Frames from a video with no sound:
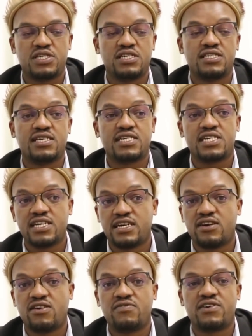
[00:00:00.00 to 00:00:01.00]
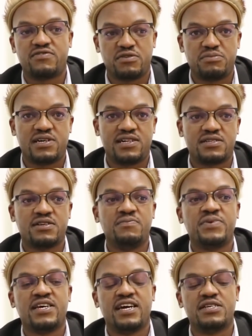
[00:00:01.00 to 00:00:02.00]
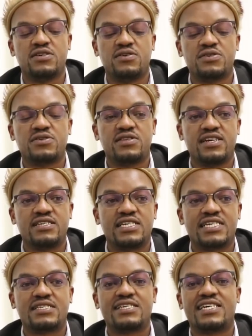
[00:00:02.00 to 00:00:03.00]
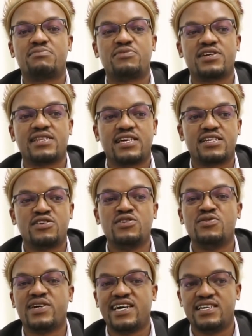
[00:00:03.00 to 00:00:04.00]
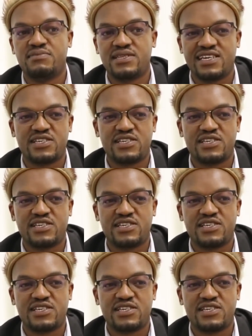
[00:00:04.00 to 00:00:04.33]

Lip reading: She is the chair of HuffPOst, and she also then just does bring that new element,